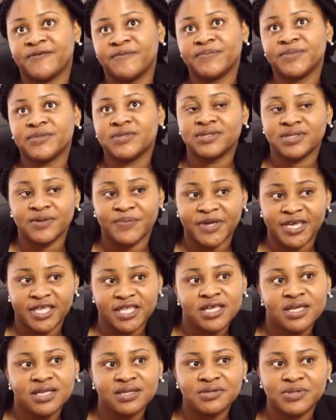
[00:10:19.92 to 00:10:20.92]
from the
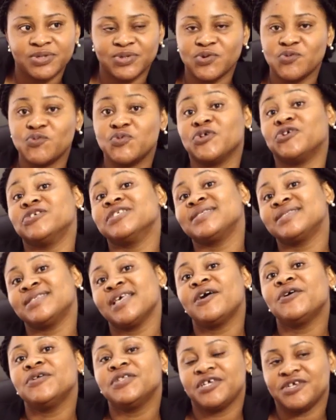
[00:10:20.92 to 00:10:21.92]
beginning. So we don't
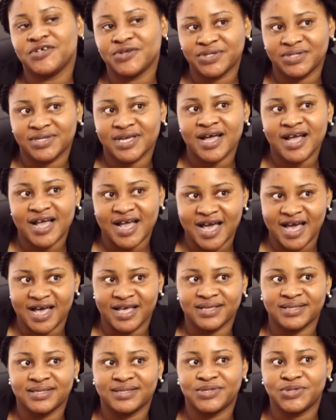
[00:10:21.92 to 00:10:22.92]
sell the usual
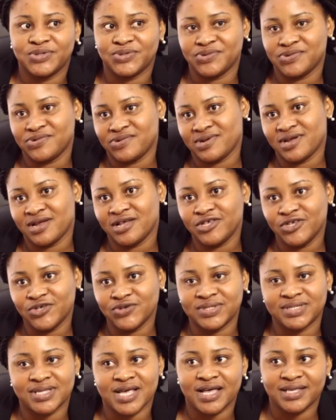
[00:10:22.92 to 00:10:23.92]
gas to
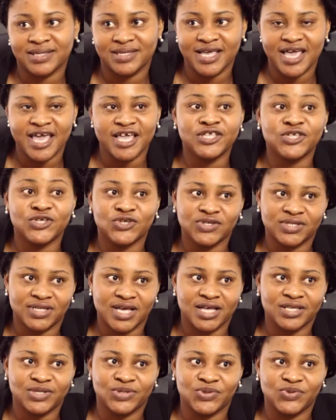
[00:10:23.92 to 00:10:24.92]
users, the end
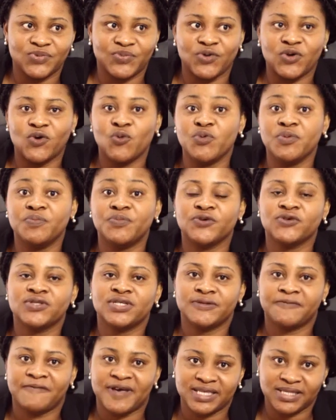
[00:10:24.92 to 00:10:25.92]
users. So, but we build
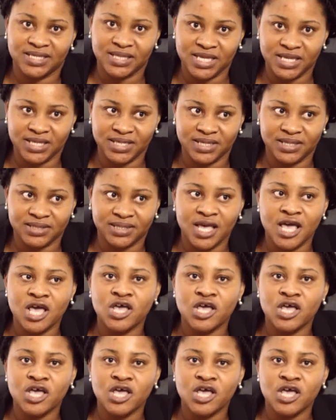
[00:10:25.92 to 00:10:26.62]
the facilities.